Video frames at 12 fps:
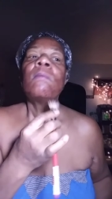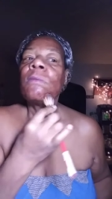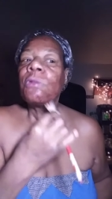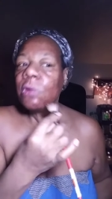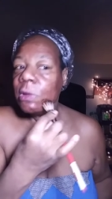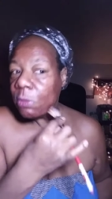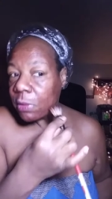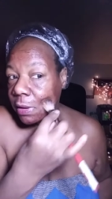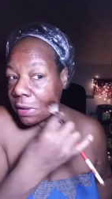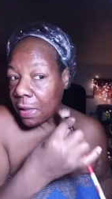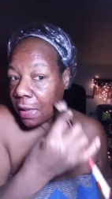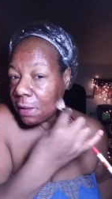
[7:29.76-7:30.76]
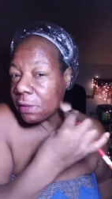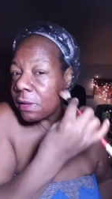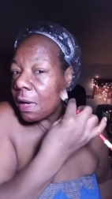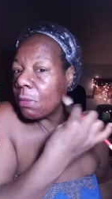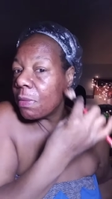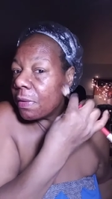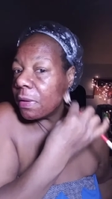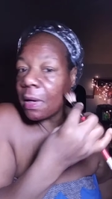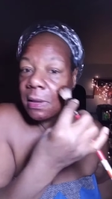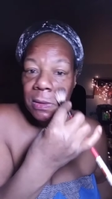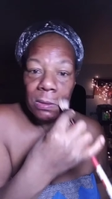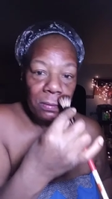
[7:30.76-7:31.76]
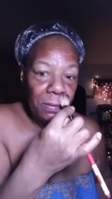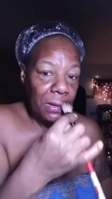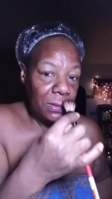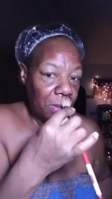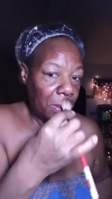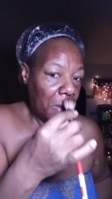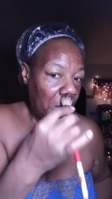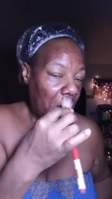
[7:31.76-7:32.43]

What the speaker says: So you want to enhance that with a nice little facial.